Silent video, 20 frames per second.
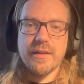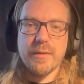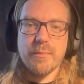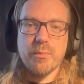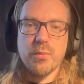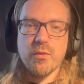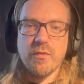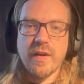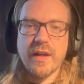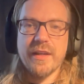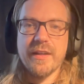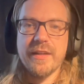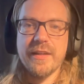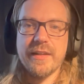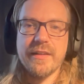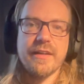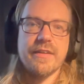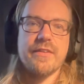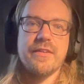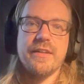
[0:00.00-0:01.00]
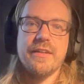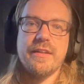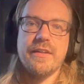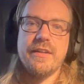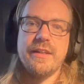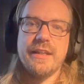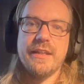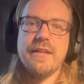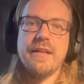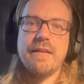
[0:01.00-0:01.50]
providing
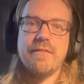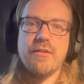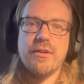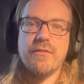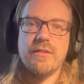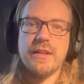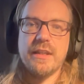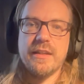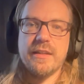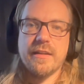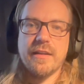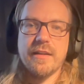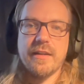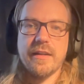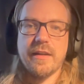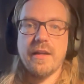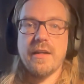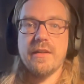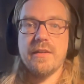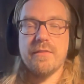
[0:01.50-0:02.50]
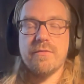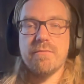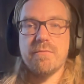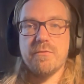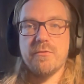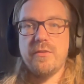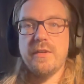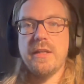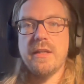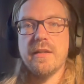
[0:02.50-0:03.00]
the level of detail that I
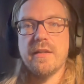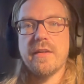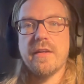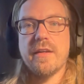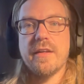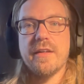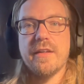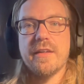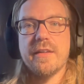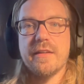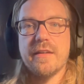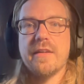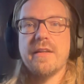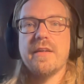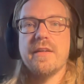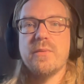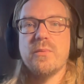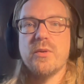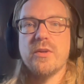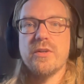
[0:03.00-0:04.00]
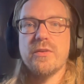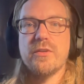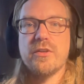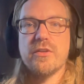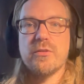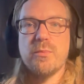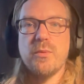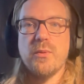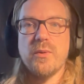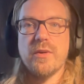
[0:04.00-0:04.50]
feel that I want to
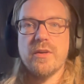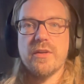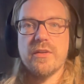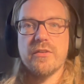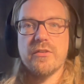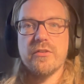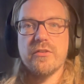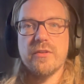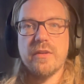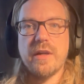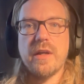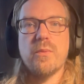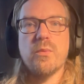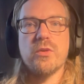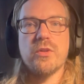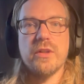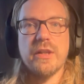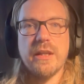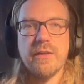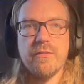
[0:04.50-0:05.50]
explore. So I want to give